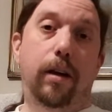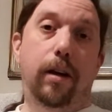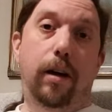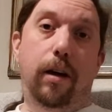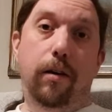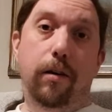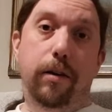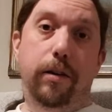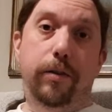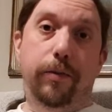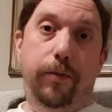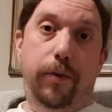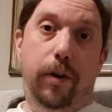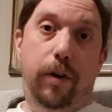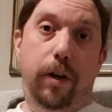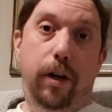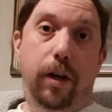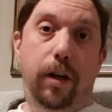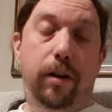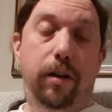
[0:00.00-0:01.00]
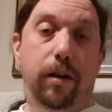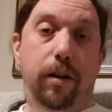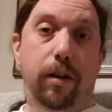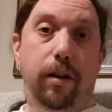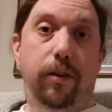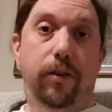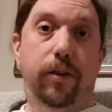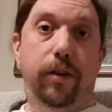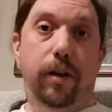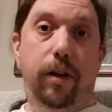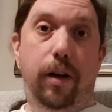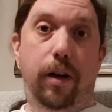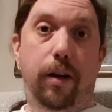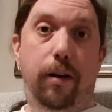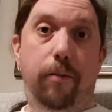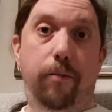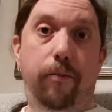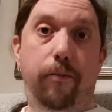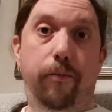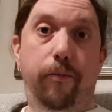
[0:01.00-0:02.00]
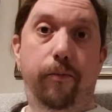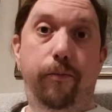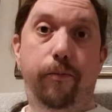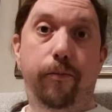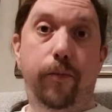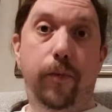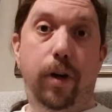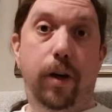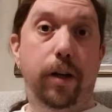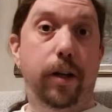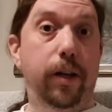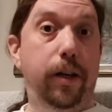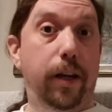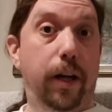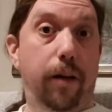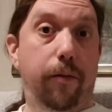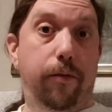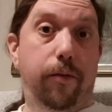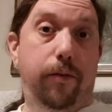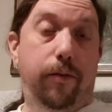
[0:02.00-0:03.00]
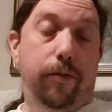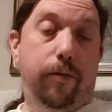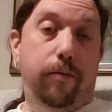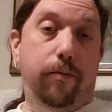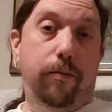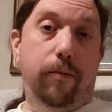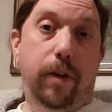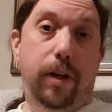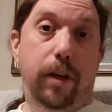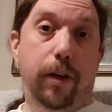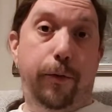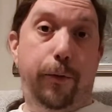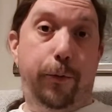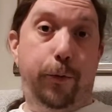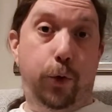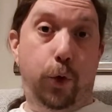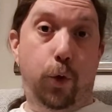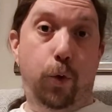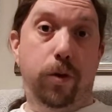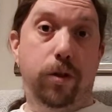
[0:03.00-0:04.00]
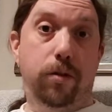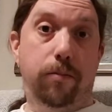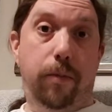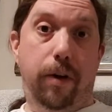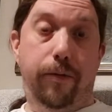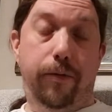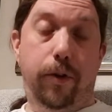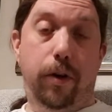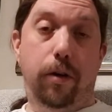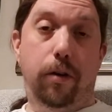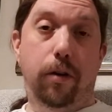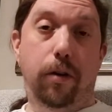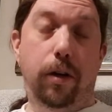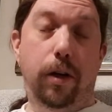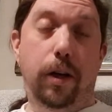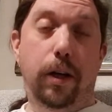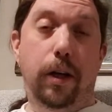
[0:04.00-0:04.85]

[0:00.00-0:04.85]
only to find that I didn't have enough storage on my phone.